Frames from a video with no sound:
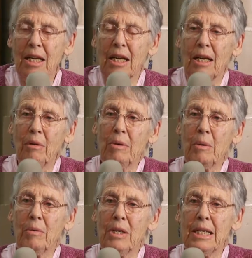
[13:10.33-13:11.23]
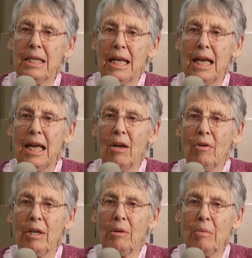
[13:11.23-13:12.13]
uh, we were in
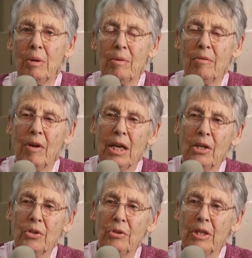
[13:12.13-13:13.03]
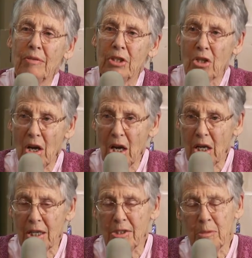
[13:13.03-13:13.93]
town and we were invited to give a
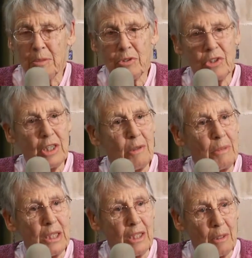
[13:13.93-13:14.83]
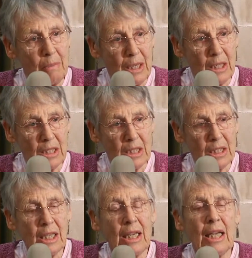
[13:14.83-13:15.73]
talk at the museum in Independence,